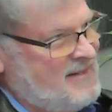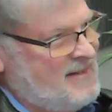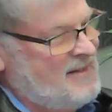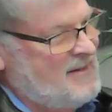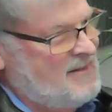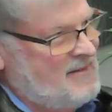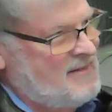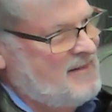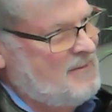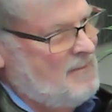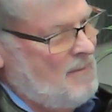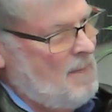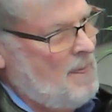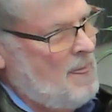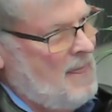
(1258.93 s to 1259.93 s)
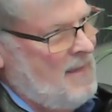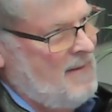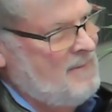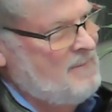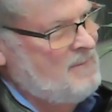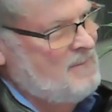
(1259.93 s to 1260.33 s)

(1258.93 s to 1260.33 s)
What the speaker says: And it's never too late to learn